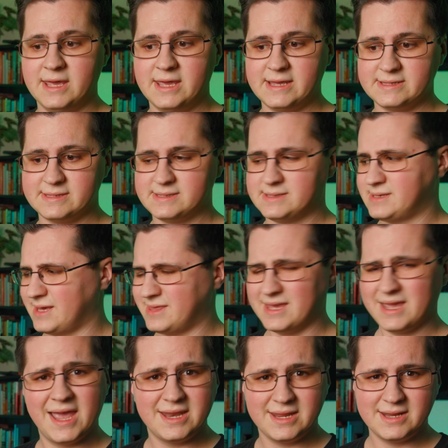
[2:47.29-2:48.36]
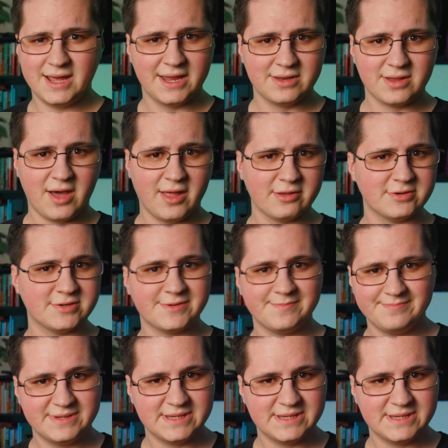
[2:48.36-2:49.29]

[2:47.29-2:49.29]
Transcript: It's, I think, $89,